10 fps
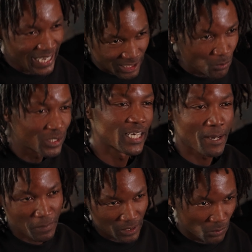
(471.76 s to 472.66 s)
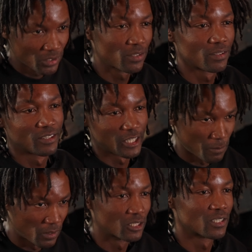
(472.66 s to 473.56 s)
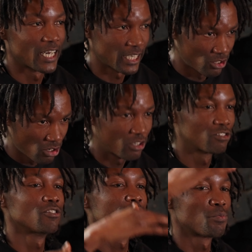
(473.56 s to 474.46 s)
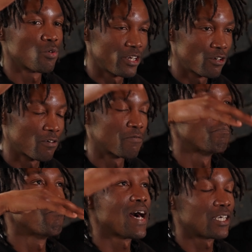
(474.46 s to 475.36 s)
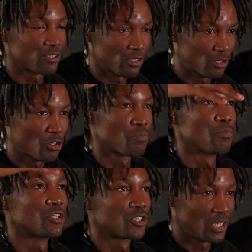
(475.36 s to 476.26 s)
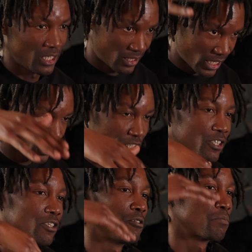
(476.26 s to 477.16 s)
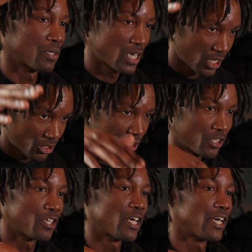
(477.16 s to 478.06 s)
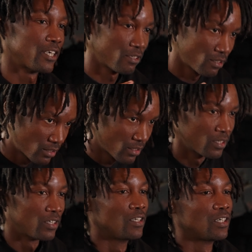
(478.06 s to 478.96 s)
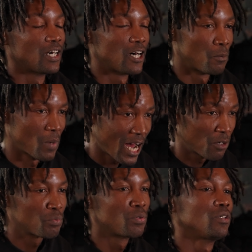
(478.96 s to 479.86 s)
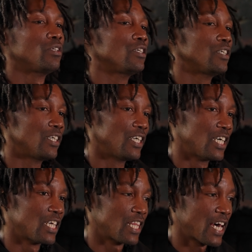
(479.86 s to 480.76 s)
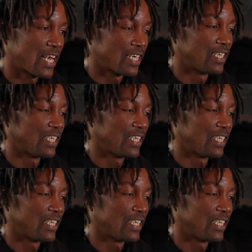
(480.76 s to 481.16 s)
That's what's happening with, it's like it's gotten to the point of mass commercialization and production and output, that